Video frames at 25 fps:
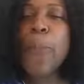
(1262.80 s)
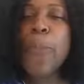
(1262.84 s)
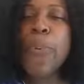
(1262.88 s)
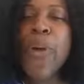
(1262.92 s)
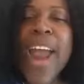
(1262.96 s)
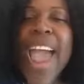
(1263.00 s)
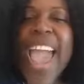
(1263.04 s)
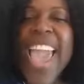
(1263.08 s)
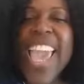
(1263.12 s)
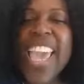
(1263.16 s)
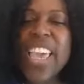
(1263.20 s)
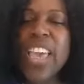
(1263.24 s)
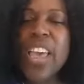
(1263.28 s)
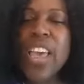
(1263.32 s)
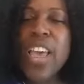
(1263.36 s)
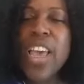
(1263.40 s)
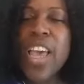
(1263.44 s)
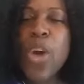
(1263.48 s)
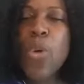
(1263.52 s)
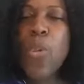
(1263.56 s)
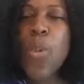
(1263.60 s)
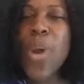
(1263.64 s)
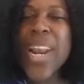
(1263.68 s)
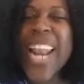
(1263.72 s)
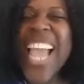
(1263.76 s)
pray
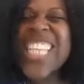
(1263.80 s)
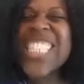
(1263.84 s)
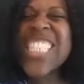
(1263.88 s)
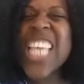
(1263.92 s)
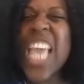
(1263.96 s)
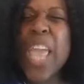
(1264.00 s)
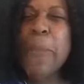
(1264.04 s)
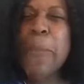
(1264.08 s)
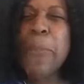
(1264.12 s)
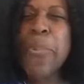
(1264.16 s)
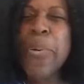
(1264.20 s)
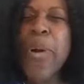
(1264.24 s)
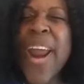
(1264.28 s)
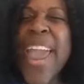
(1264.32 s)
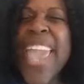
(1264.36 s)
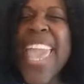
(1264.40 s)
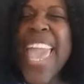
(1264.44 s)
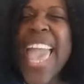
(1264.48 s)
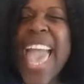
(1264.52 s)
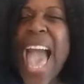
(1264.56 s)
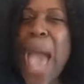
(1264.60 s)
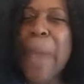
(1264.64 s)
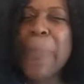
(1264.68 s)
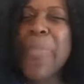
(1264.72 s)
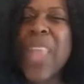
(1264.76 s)
when I say pray,
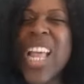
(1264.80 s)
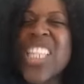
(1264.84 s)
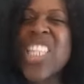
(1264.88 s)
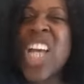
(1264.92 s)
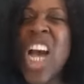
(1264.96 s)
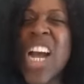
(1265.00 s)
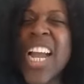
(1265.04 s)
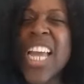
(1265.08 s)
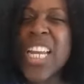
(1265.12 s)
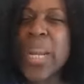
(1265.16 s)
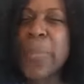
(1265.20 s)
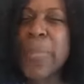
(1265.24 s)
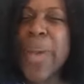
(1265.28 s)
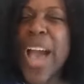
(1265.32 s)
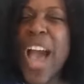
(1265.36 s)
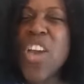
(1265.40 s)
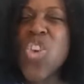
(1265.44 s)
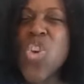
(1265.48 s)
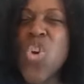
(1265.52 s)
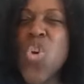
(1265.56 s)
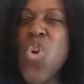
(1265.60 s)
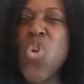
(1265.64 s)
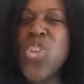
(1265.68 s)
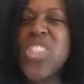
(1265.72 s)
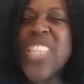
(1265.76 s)
I'm not talking
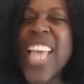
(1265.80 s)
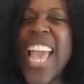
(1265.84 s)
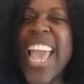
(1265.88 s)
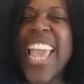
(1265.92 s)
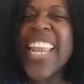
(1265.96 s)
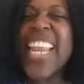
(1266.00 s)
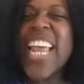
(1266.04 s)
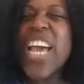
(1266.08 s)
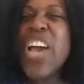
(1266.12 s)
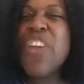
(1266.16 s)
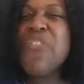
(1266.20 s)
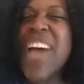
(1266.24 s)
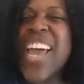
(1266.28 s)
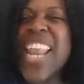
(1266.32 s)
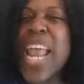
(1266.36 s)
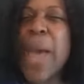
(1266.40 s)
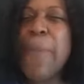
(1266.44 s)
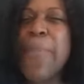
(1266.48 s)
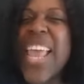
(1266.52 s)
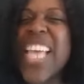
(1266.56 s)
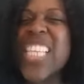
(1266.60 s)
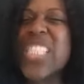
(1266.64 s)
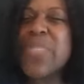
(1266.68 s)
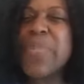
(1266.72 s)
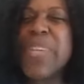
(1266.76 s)
about you saying, Father,
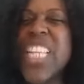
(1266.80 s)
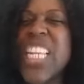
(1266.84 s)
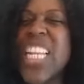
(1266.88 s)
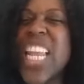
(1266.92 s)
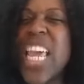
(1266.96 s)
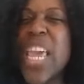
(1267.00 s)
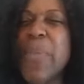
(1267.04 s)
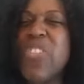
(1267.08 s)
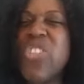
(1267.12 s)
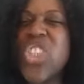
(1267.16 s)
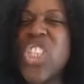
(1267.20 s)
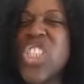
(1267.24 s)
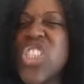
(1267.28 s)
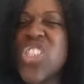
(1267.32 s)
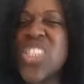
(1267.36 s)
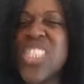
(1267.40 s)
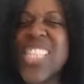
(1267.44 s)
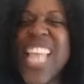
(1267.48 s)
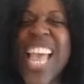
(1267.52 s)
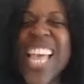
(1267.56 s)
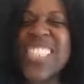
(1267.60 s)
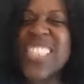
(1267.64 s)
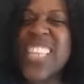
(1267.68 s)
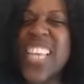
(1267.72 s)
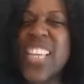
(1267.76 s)
bless me in the name of Jesus.
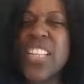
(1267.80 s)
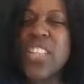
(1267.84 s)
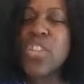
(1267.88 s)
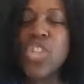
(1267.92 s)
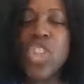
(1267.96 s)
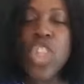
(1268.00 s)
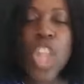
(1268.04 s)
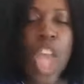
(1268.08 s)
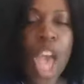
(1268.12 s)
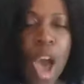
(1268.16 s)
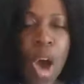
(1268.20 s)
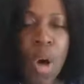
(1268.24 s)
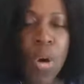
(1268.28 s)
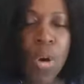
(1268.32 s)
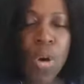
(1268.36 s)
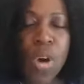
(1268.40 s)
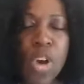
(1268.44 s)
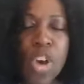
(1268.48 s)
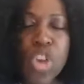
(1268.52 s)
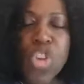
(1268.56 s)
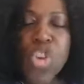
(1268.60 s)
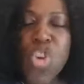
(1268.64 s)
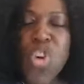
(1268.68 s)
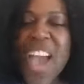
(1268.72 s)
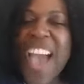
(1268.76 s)
That's it. No,
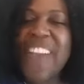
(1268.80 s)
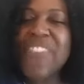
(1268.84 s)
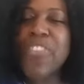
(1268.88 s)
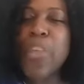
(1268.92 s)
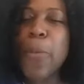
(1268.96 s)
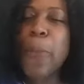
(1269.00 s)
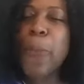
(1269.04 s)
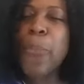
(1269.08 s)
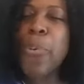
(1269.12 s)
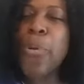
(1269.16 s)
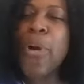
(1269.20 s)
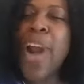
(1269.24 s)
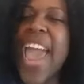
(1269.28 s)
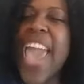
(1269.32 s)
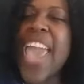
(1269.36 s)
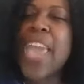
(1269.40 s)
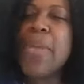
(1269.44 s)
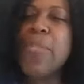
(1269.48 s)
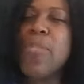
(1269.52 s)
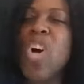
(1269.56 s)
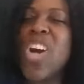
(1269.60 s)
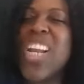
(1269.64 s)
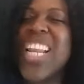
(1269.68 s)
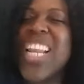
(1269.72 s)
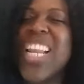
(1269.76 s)
you have to pray
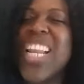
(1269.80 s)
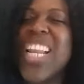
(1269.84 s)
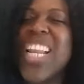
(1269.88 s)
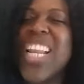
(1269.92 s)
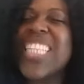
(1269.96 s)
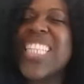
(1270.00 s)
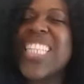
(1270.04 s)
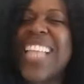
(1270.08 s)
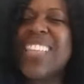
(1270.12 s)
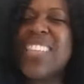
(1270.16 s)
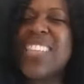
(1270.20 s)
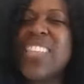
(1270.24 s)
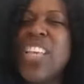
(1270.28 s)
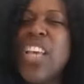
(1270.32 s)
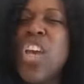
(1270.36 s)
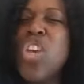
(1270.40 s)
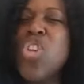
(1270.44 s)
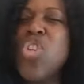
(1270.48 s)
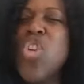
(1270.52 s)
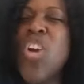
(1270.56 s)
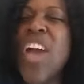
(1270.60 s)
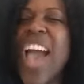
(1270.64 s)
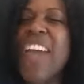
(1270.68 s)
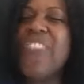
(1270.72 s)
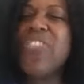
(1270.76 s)
more than that.
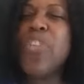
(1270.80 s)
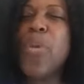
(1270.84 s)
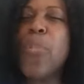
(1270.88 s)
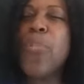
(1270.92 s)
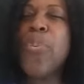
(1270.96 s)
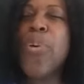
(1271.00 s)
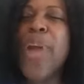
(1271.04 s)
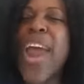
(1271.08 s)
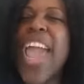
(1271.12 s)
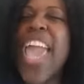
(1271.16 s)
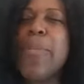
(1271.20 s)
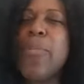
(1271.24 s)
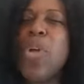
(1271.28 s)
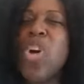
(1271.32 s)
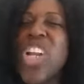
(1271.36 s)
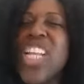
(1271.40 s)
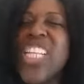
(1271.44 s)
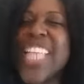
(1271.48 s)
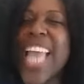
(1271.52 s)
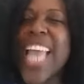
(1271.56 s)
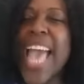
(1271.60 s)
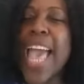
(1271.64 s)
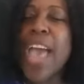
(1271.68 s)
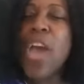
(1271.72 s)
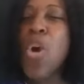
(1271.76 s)
You have to pray more
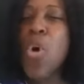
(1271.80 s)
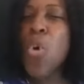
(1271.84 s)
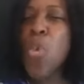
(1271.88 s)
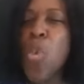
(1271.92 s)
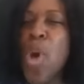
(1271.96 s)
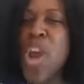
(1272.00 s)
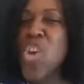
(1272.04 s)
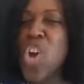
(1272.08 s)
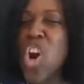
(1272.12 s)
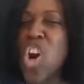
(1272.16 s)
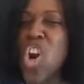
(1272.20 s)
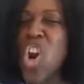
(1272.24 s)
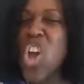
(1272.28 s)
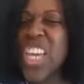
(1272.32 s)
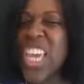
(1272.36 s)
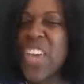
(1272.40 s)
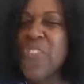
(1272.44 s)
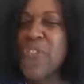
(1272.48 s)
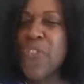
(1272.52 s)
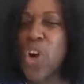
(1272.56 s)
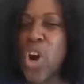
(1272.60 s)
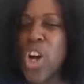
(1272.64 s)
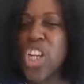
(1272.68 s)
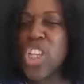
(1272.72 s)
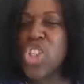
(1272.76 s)
than that. When you're looking
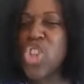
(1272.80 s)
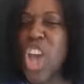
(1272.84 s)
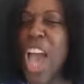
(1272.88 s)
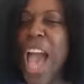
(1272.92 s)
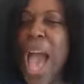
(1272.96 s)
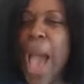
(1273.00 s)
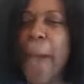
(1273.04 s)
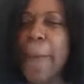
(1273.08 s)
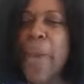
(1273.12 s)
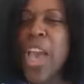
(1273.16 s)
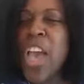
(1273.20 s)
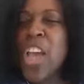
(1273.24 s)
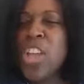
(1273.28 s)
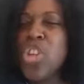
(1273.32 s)
for a job,